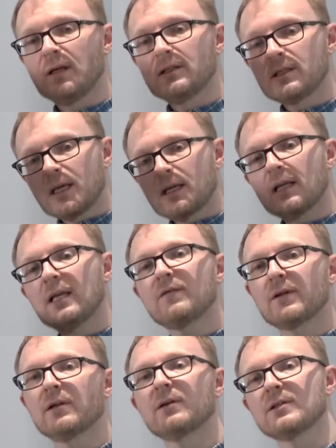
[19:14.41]
to get it
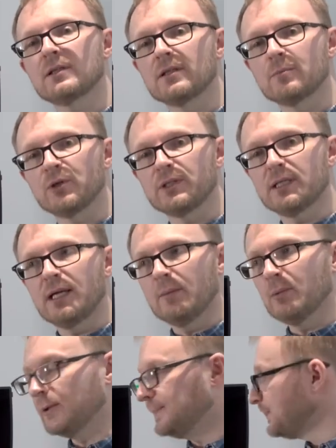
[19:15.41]
even closer to the printed
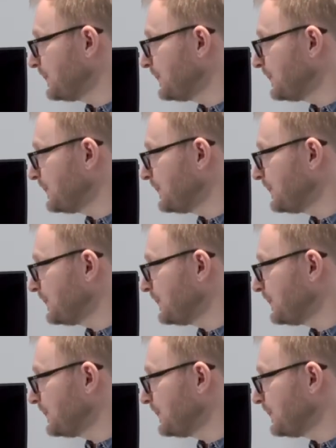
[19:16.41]
output.